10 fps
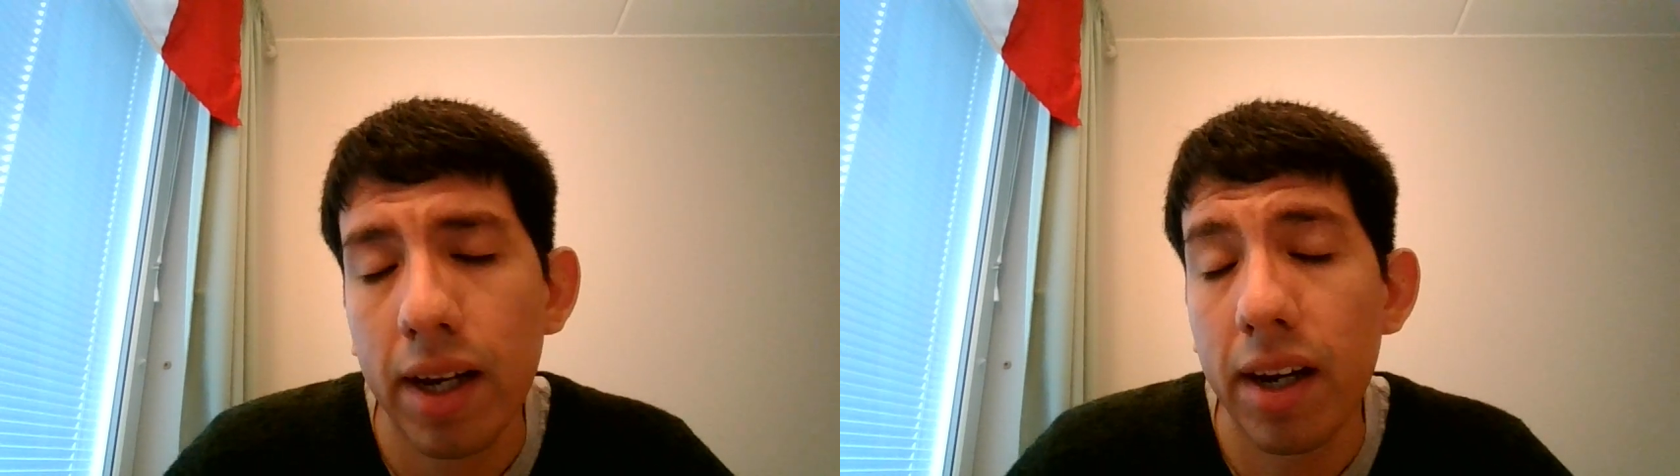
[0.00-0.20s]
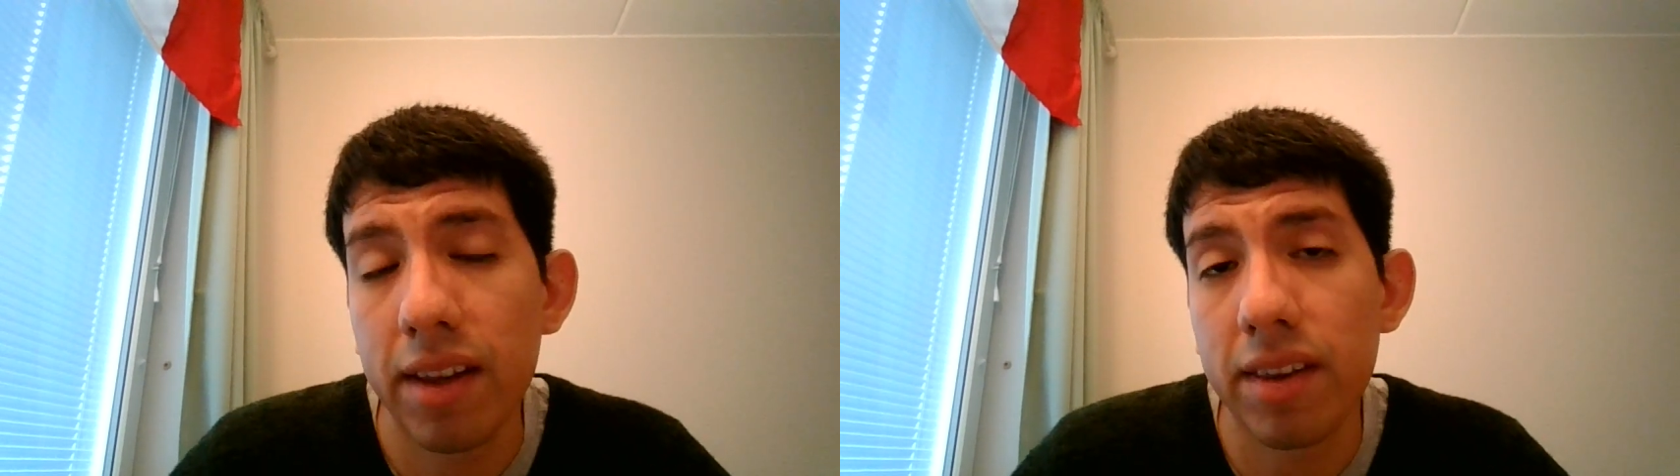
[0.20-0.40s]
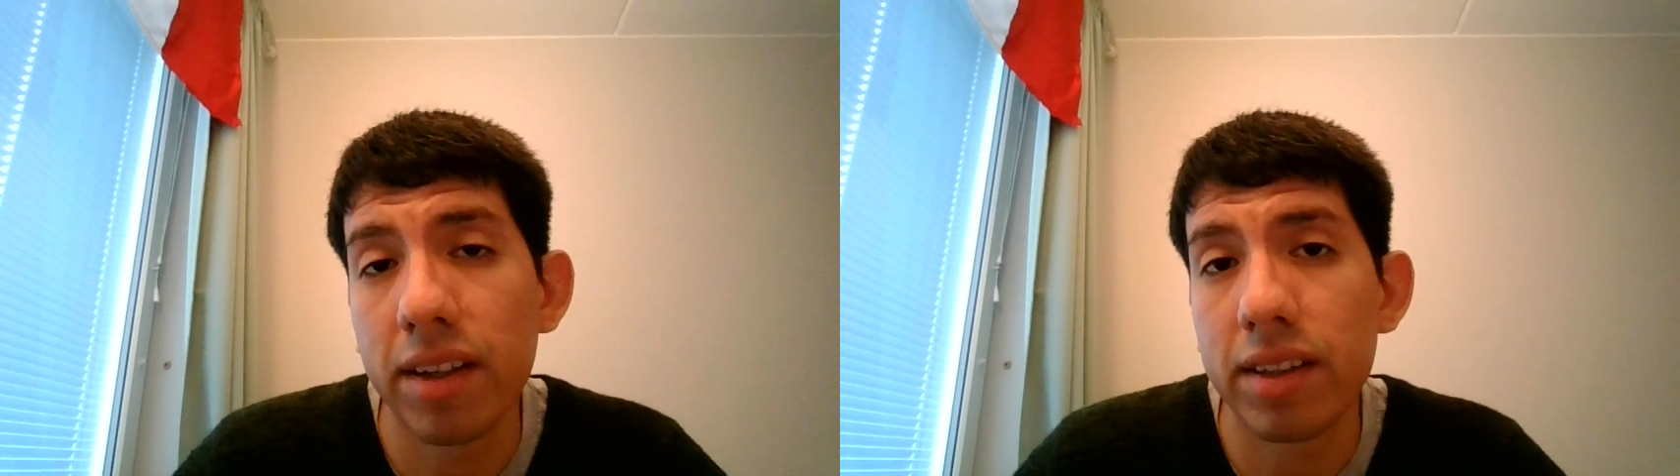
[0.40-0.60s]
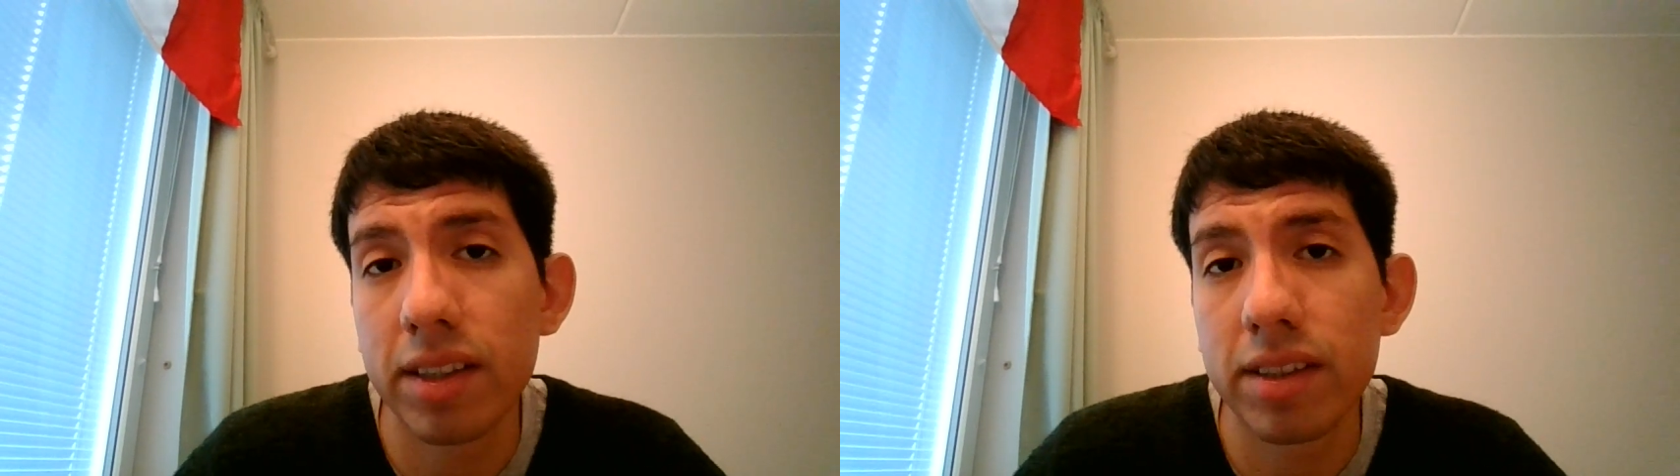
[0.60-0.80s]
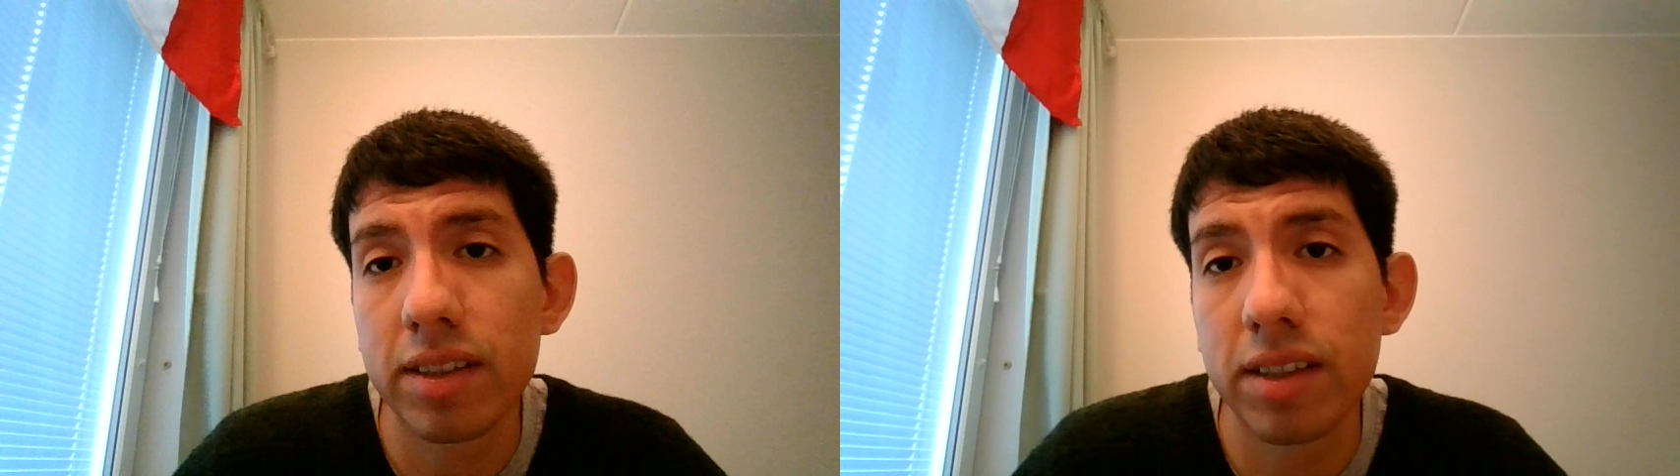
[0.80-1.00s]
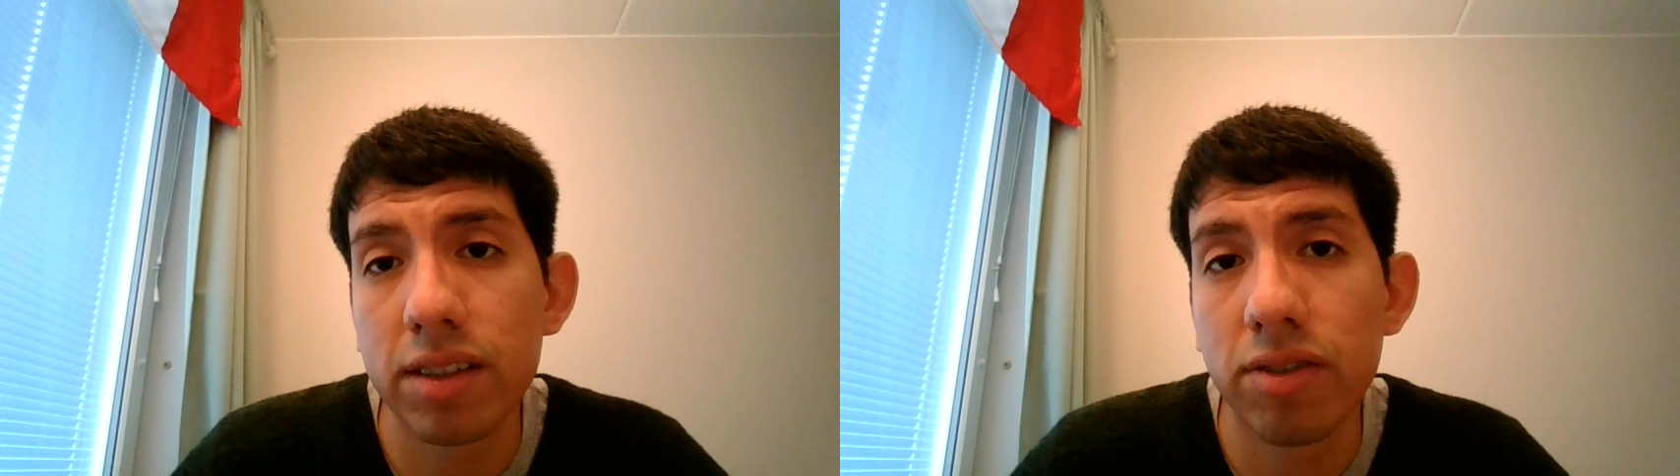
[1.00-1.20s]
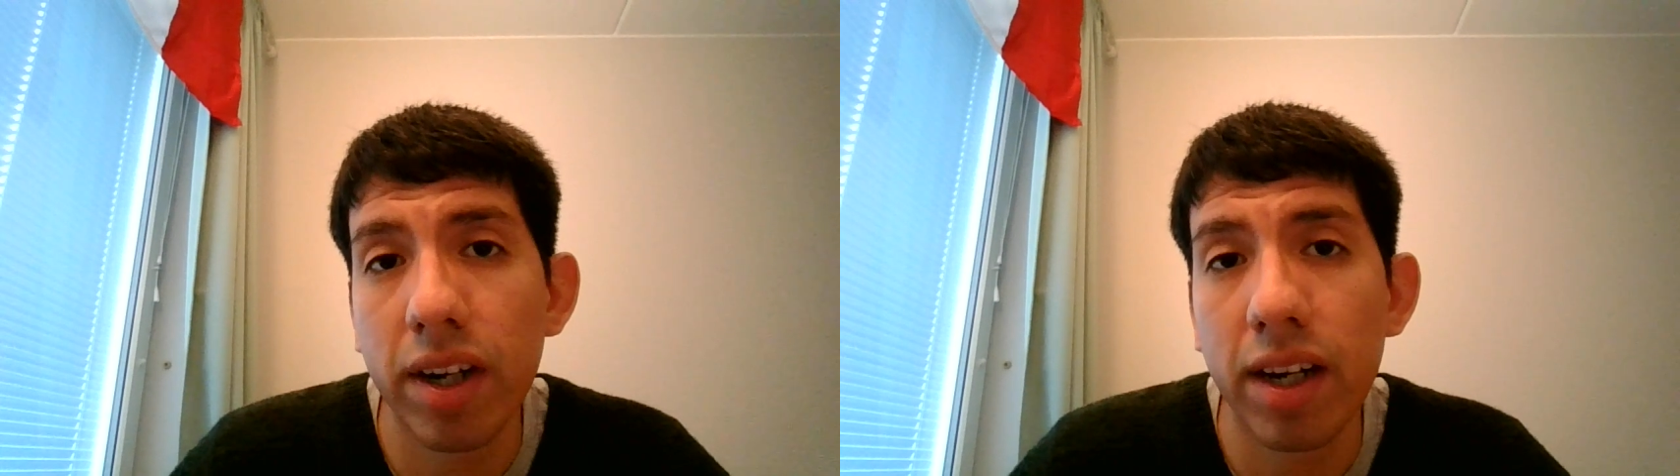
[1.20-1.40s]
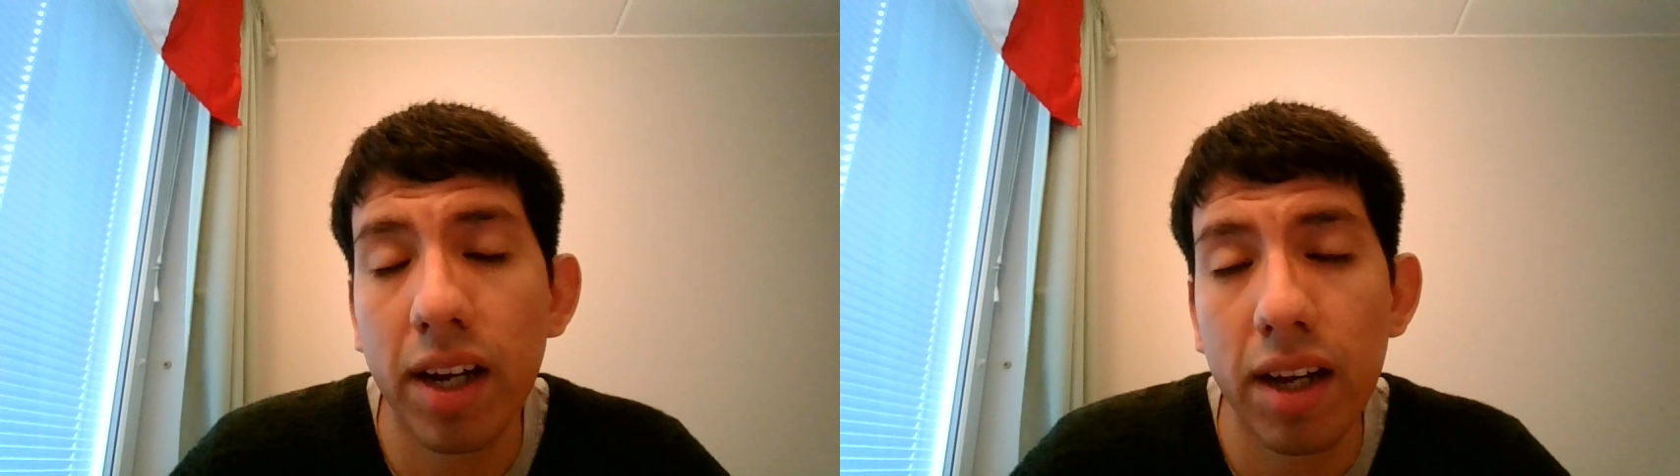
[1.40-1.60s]
I think this is
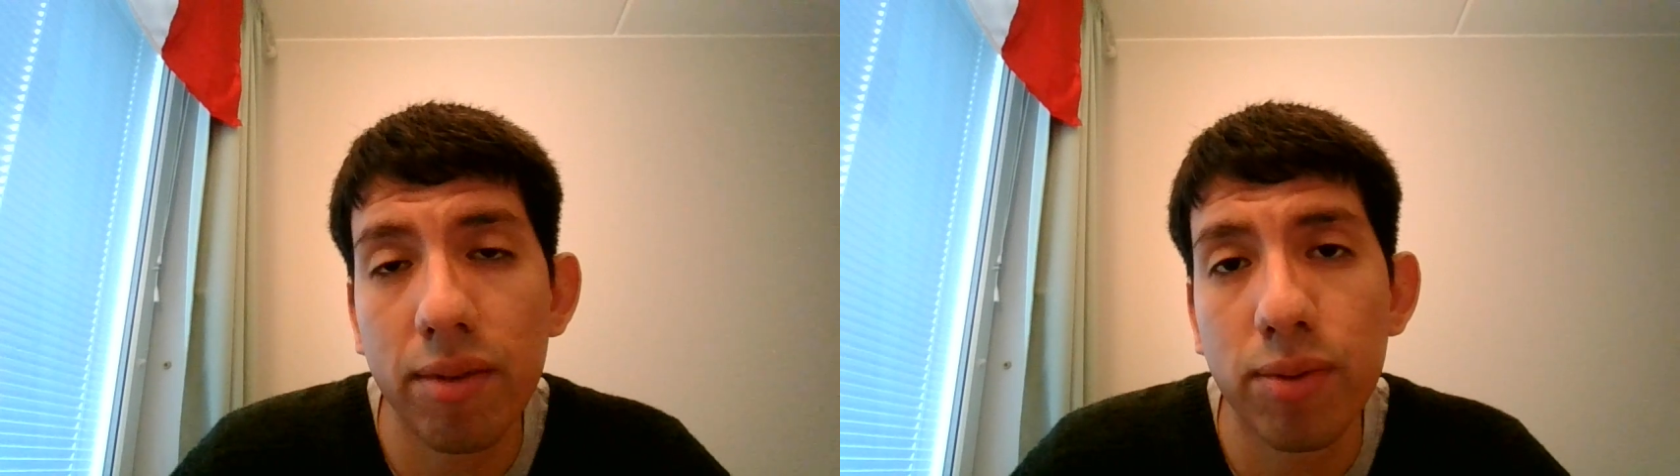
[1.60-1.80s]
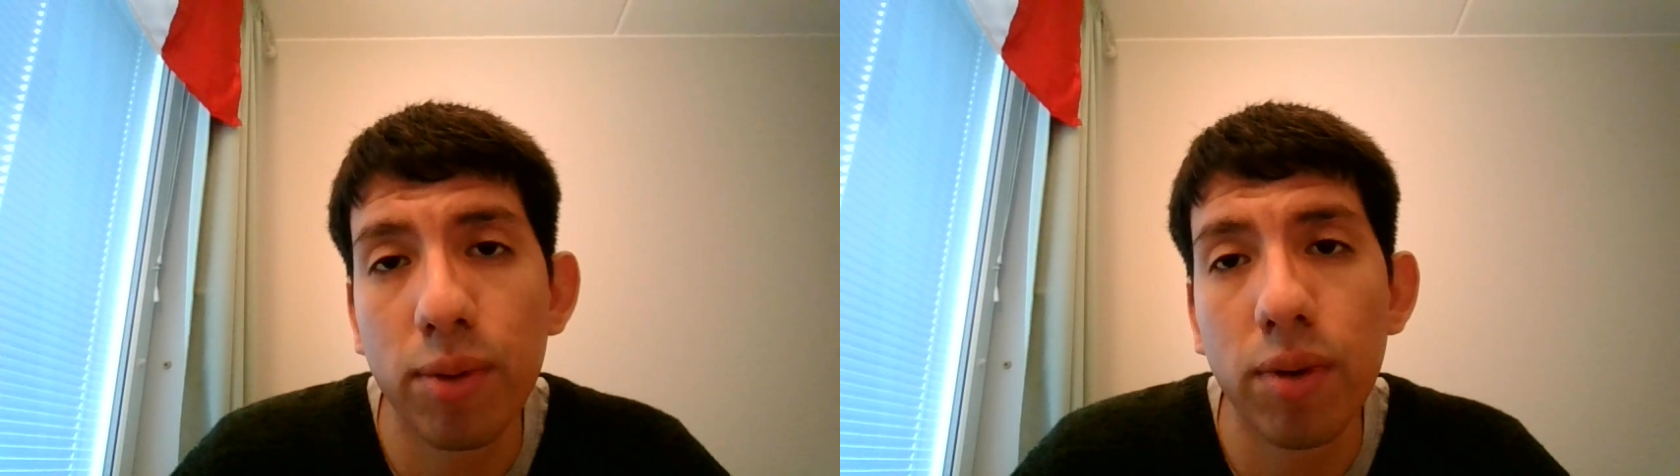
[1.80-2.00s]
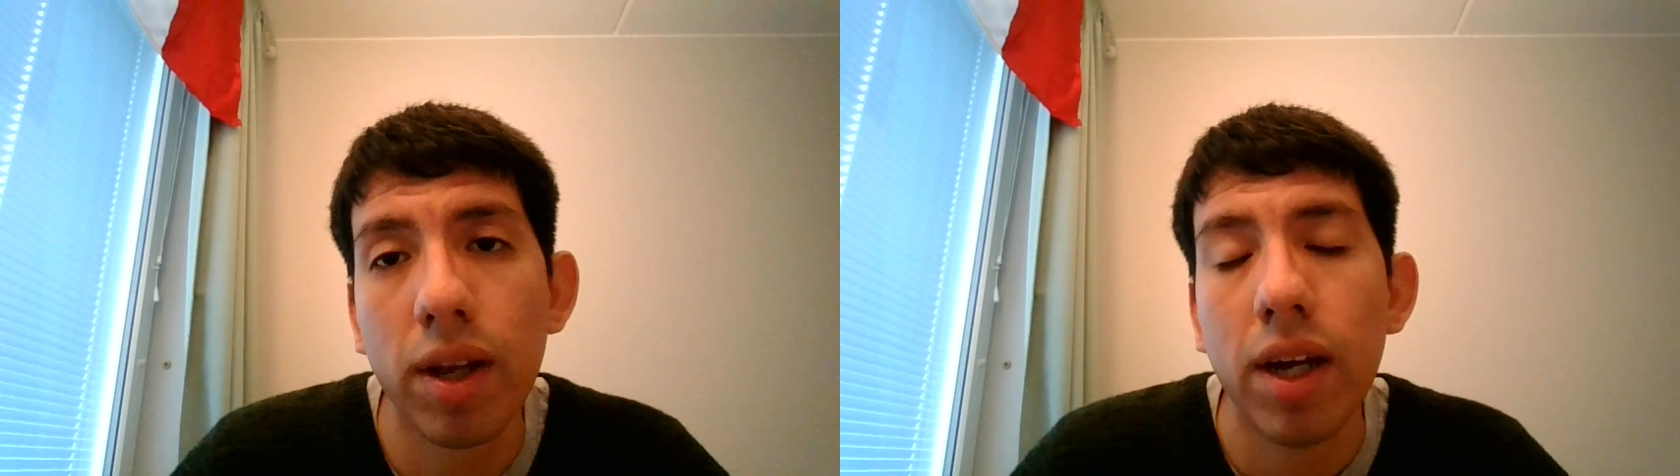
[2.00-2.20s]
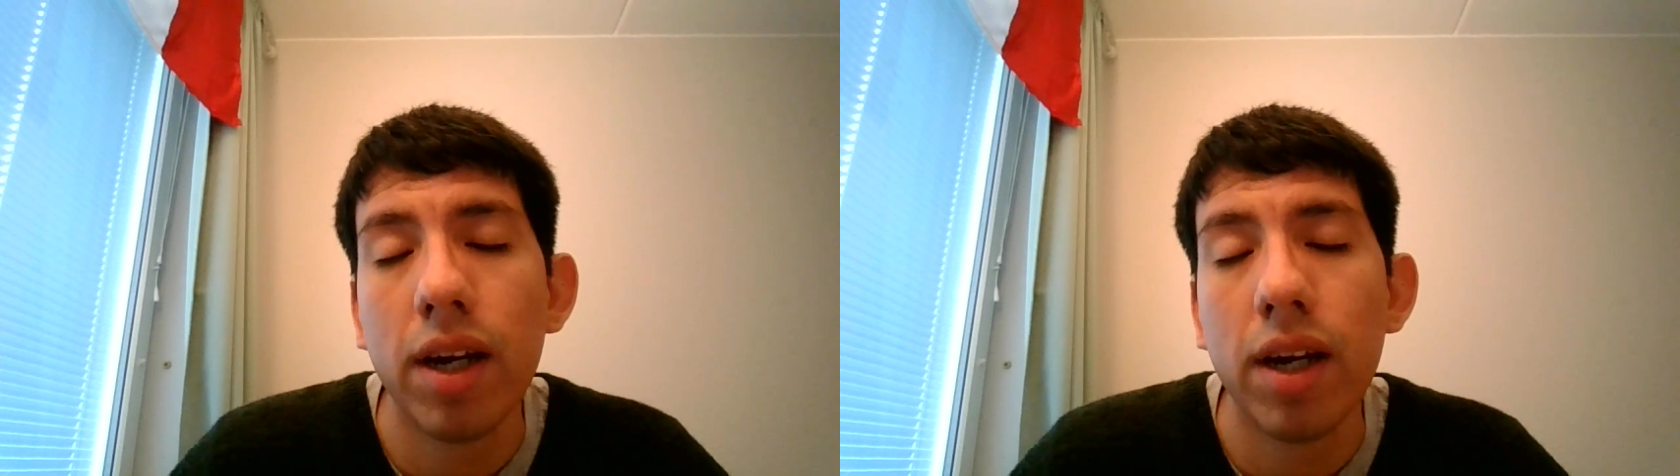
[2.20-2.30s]
really helpful